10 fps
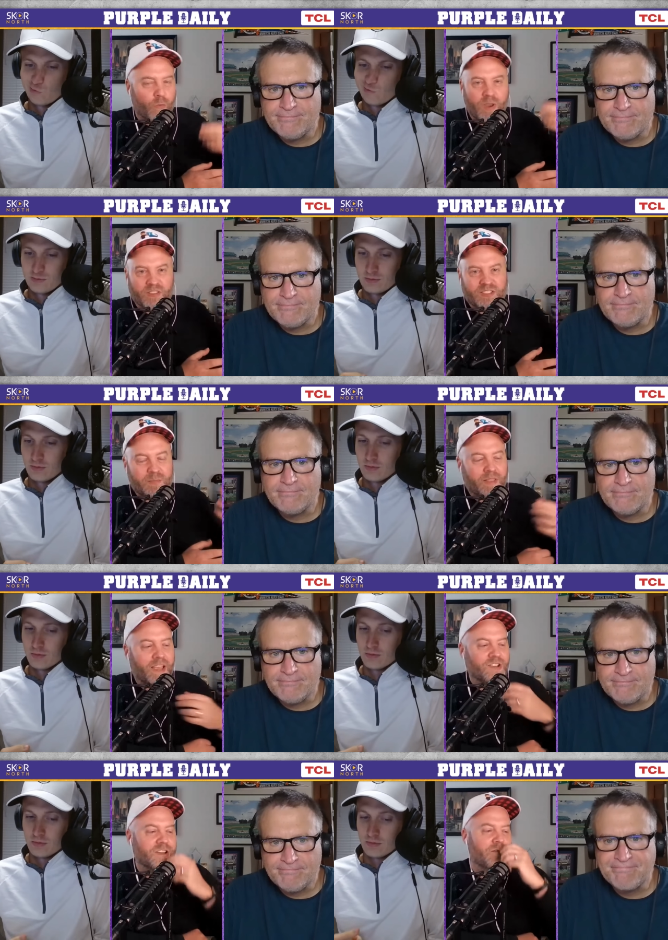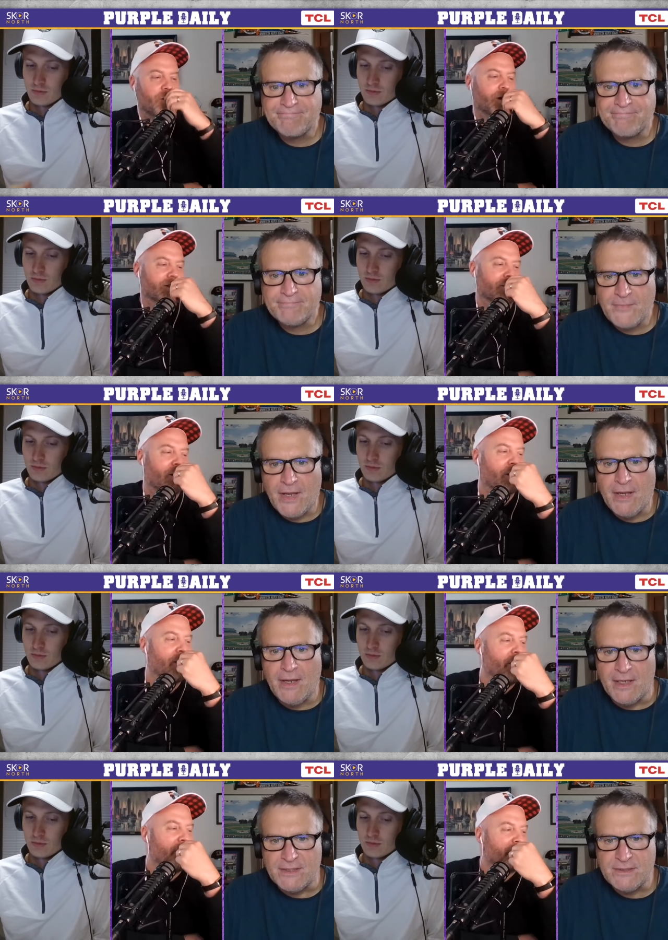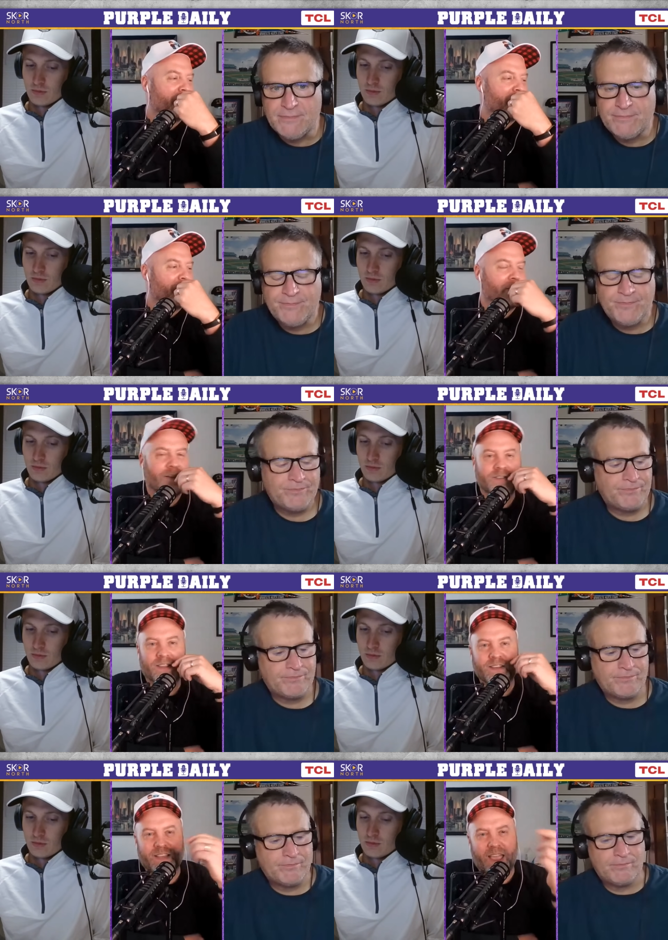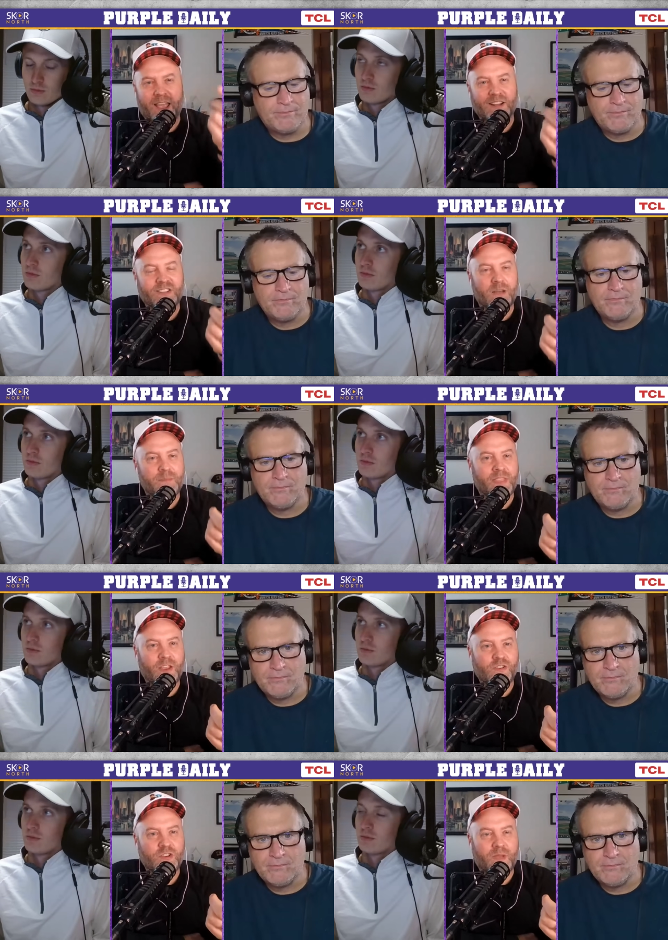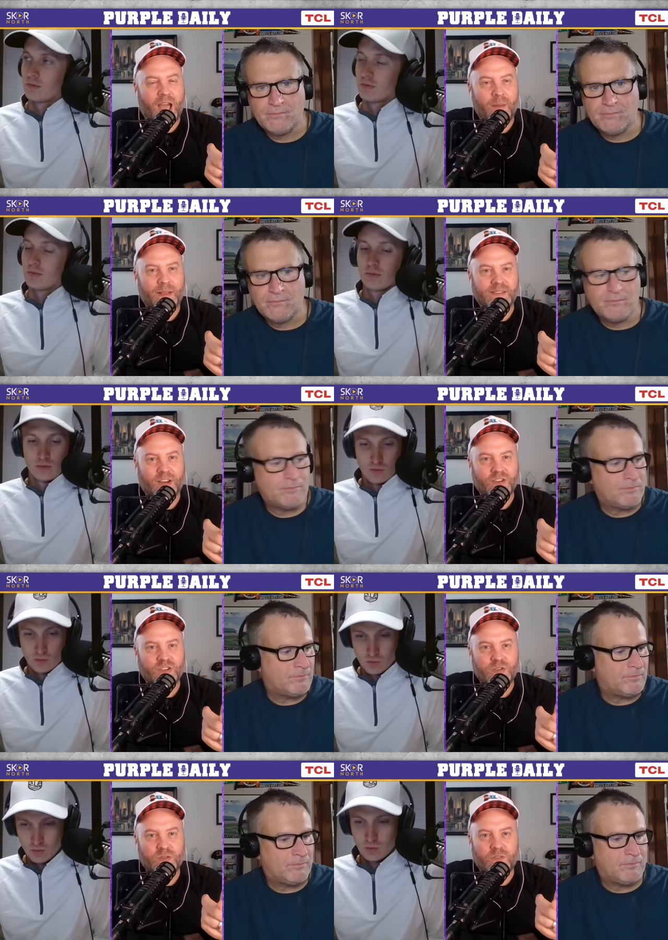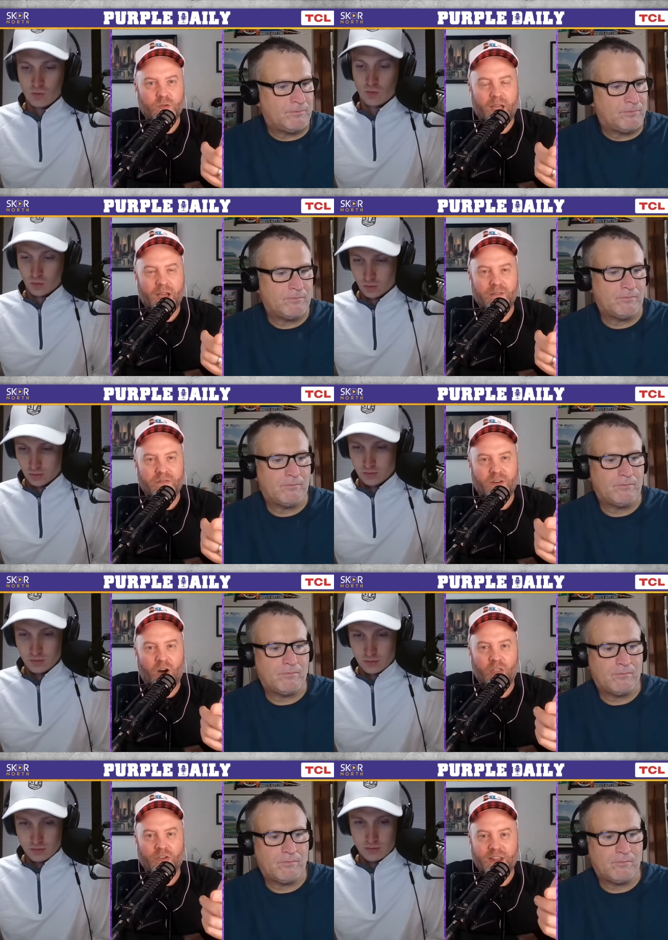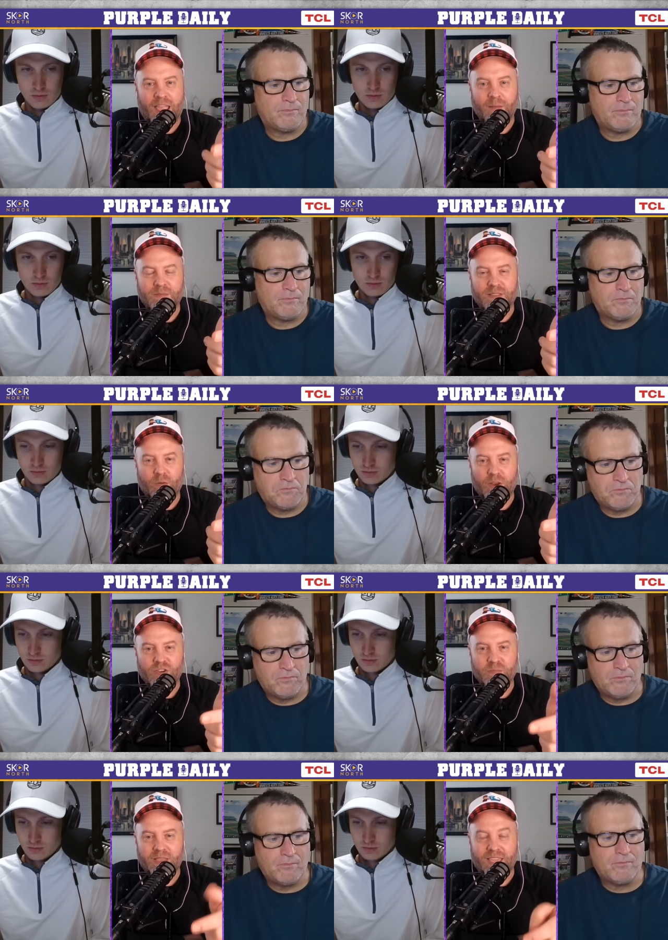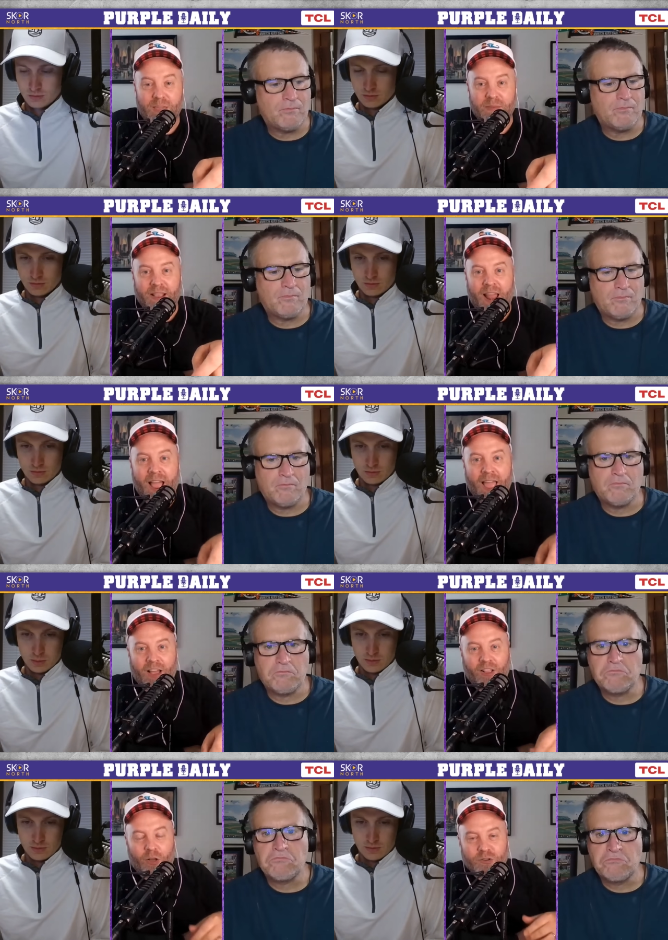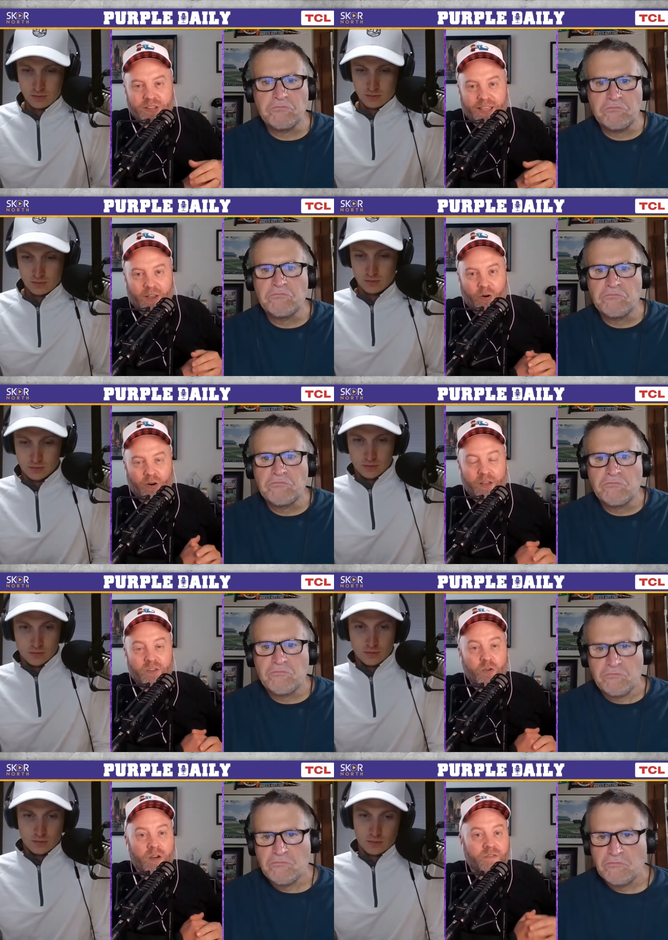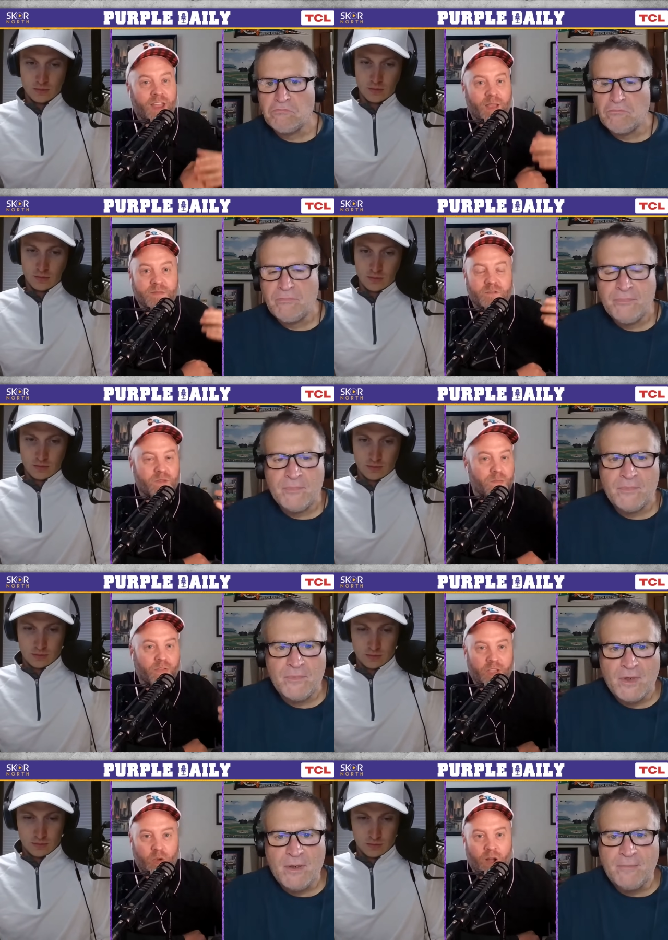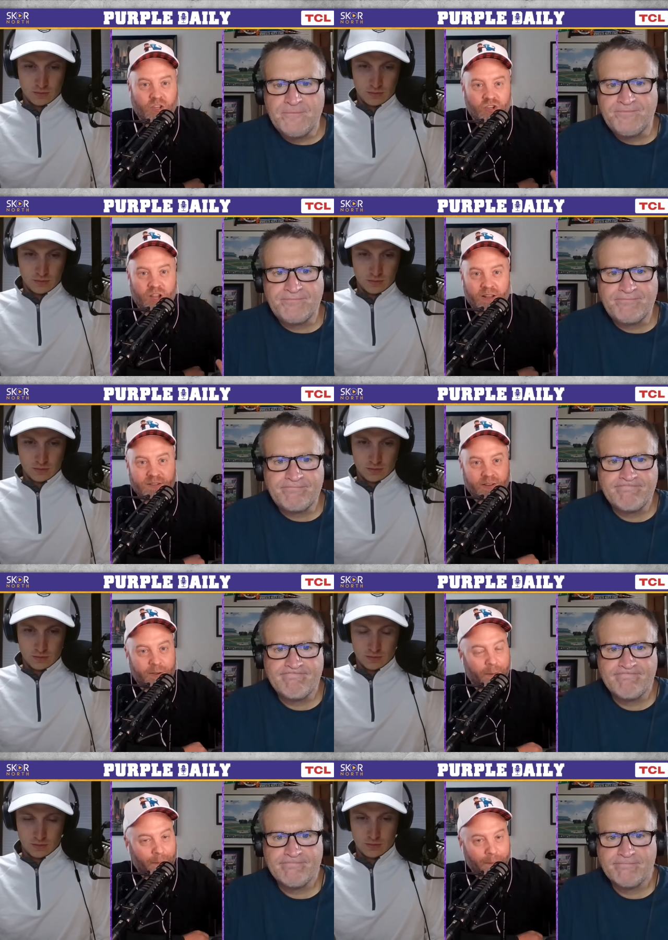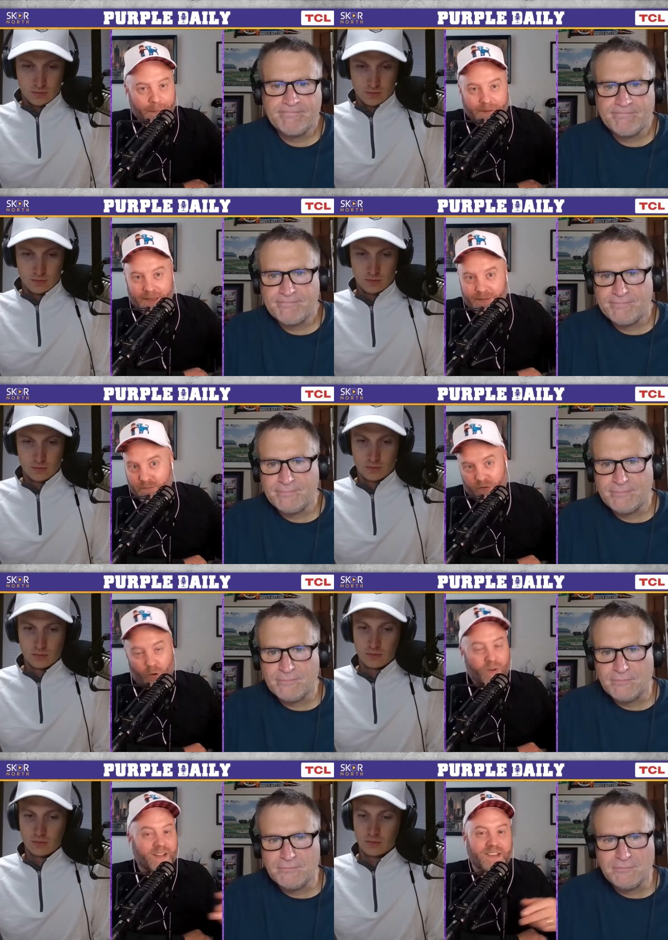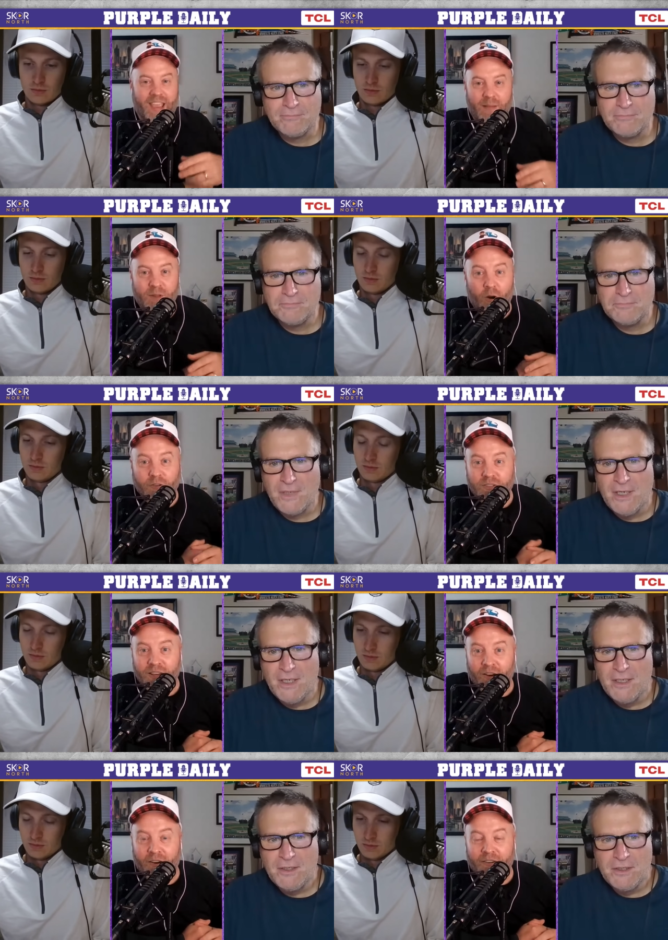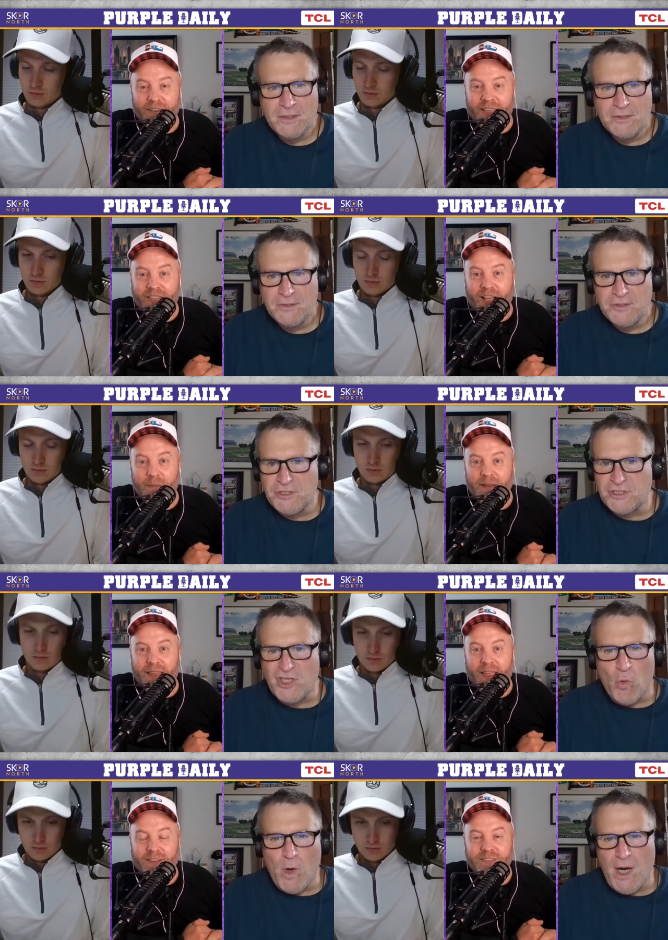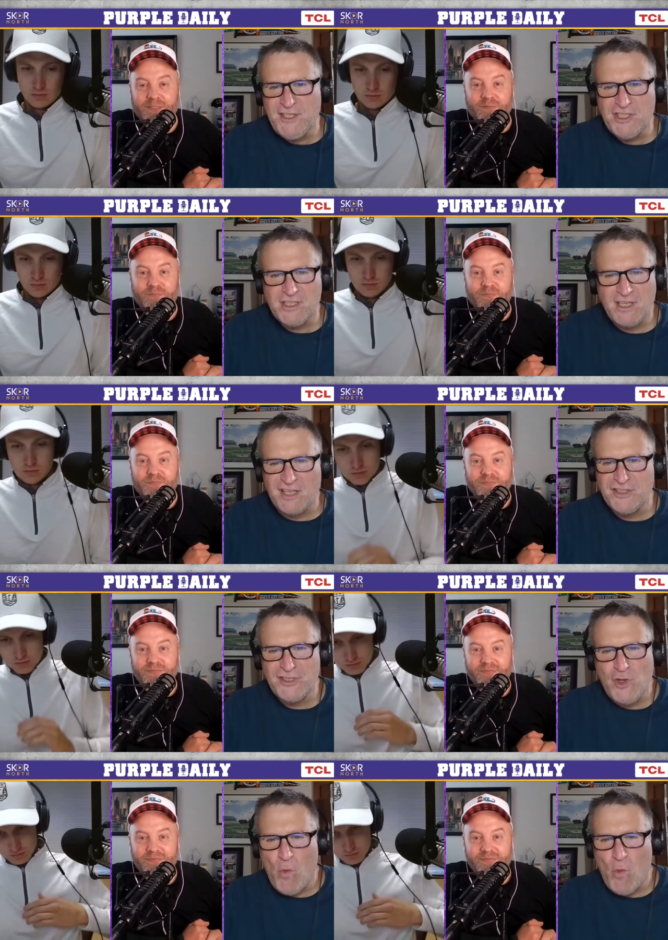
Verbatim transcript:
Speaker 1: a real simulation, if you will. So yes, there's list. Hey, hit us up in the YouTube comment section too if you have other names that we should be keeping an eye on closely, or if you have names of people that you want Judd to throw in his camp notes here in the just go days.
Speaker 2: watch. I'll just